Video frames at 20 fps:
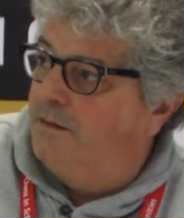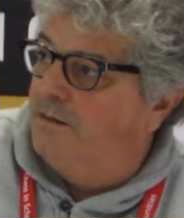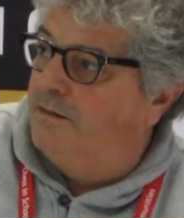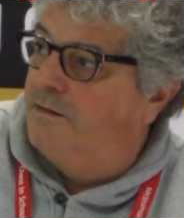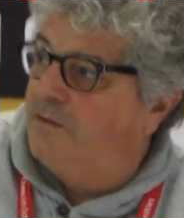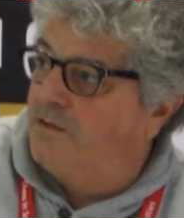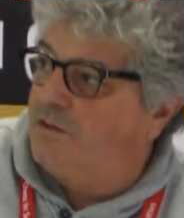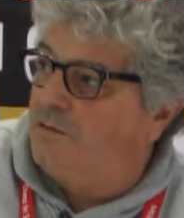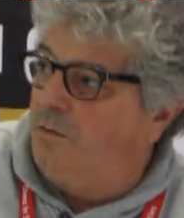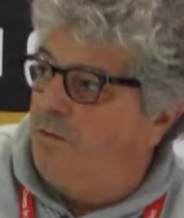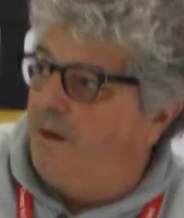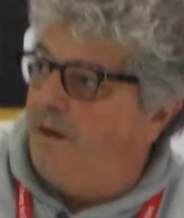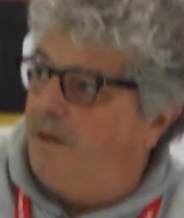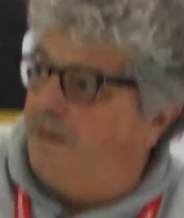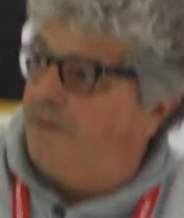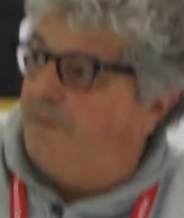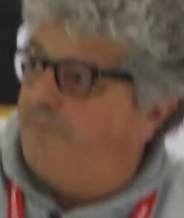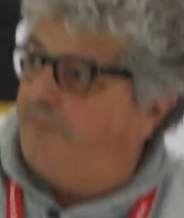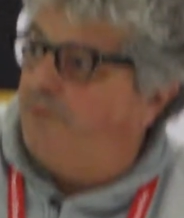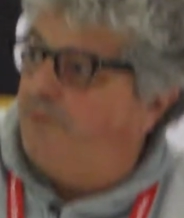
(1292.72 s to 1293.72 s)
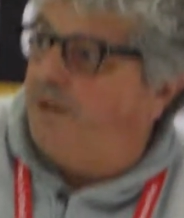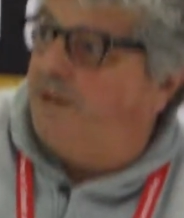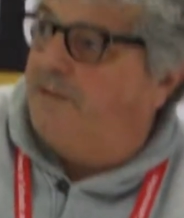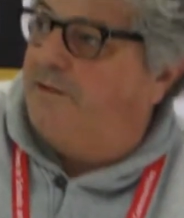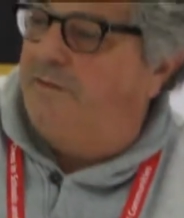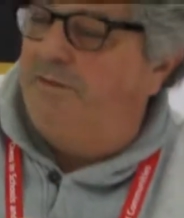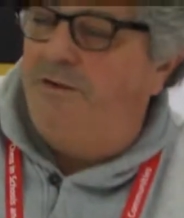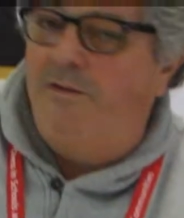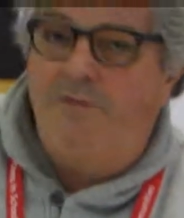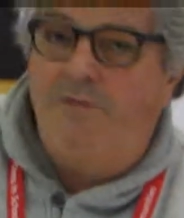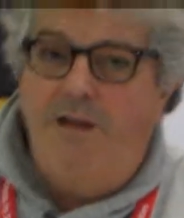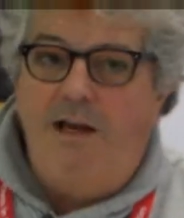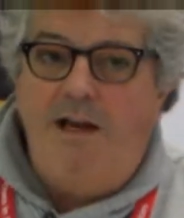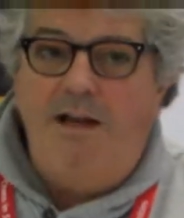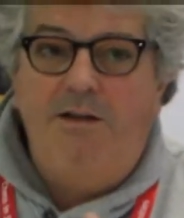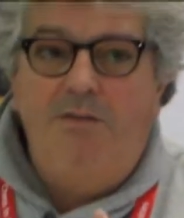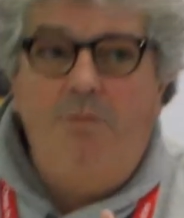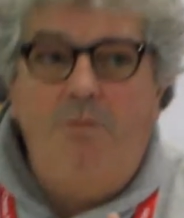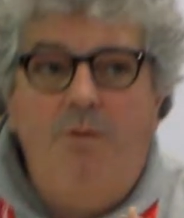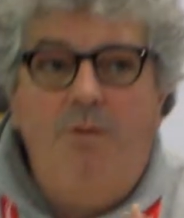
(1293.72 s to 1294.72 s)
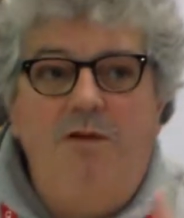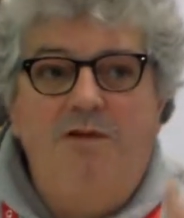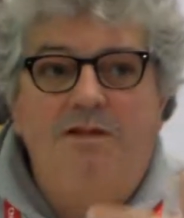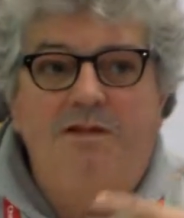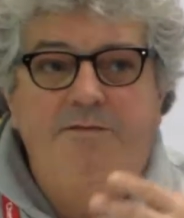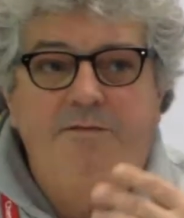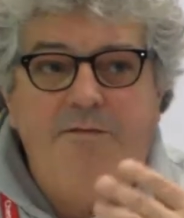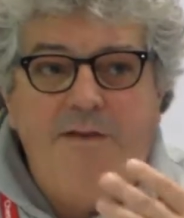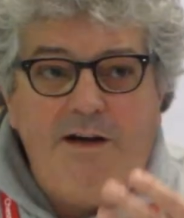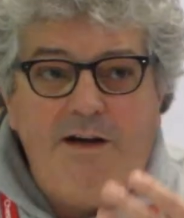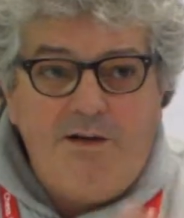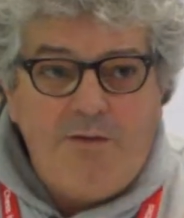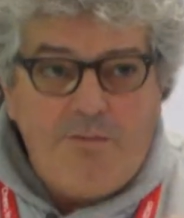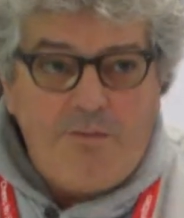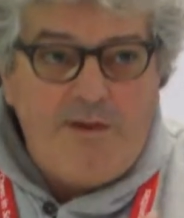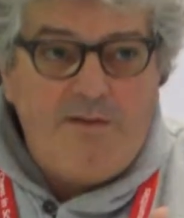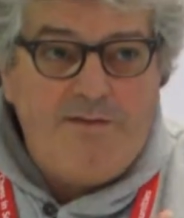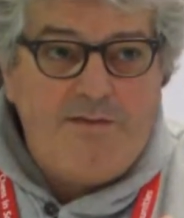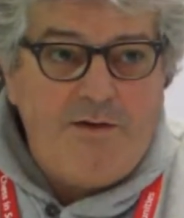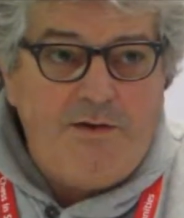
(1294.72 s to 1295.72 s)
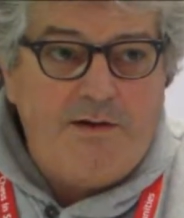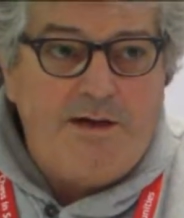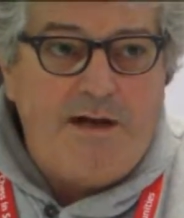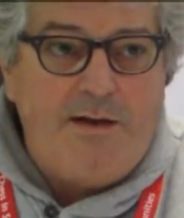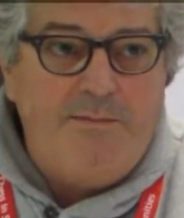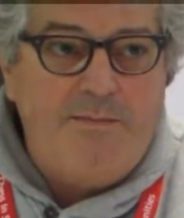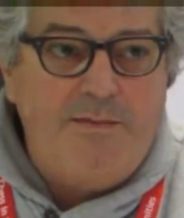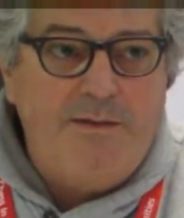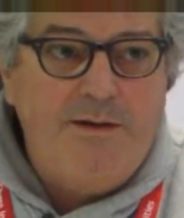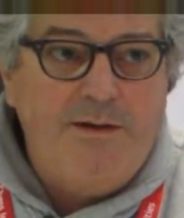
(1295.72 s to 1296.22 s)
square if you get a 58 was very well thought out.